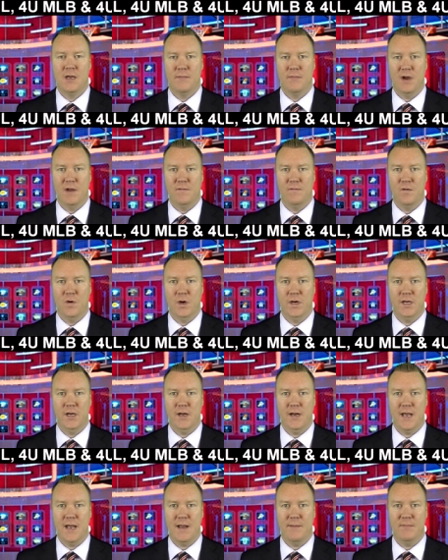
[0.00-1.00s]
my four
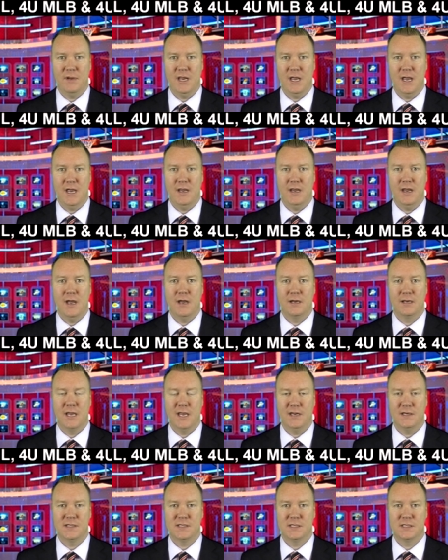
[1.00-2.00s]
unit N B A
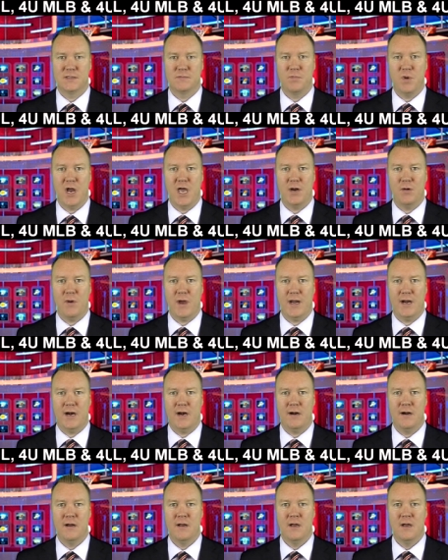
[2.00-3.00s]
against the spread winner.